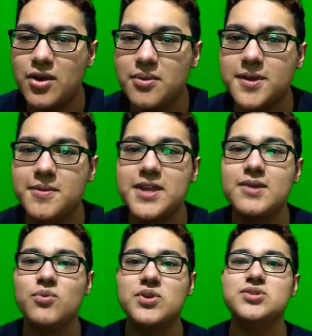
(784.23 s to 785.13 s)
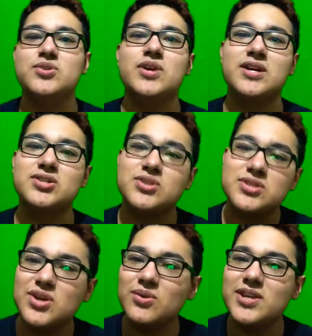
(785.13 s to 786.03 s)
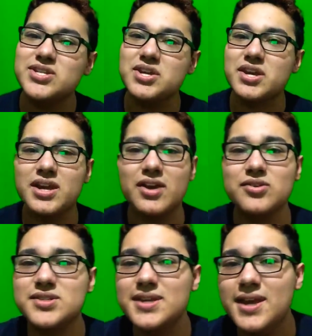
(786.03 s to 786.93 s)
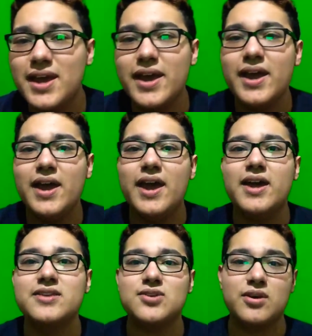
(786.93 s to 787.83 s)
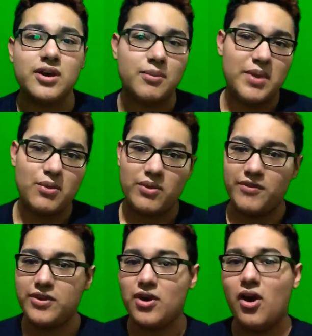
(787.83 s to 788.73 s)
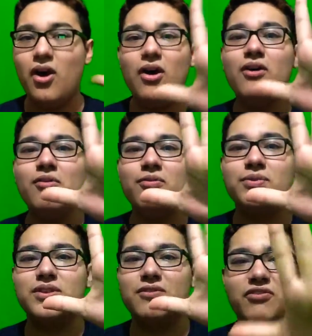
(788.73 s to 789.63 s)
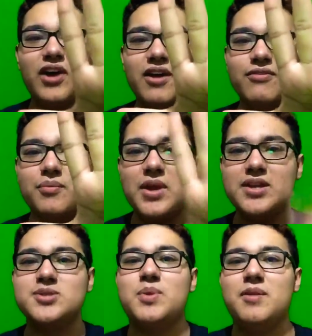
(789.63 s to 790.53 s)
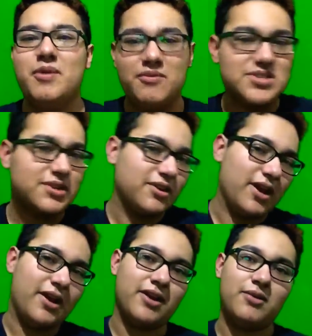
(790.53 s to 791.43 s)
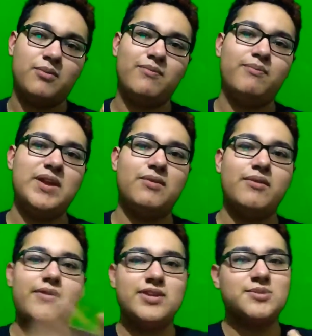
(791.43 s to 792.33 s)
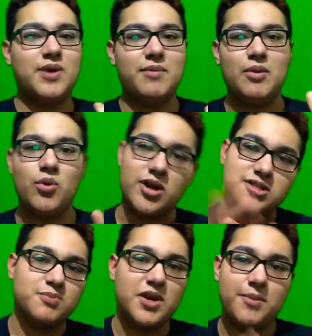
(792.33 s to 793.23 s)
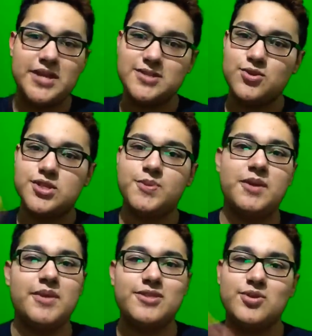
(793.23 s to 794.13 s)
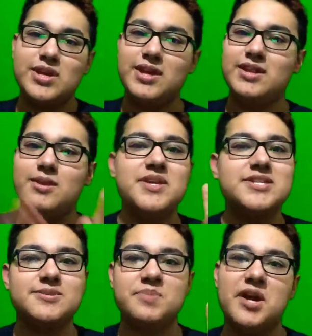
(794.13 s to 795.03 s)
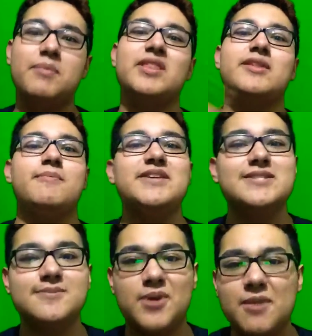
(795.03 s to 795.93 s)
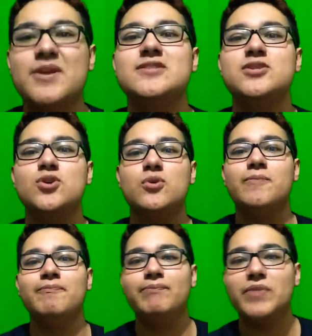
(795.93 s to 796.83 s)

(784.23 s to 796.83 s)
Homecoming, which you guys should totally check it out. And so I'm gonna be reviewing all 5 remaining Spider-Man movies. I'm gonna be reviewing Spider-Man 1, Spider-Man 2, Spider-Man 3, The Amazing Spider-Man, The Amazing Spider-Man 2.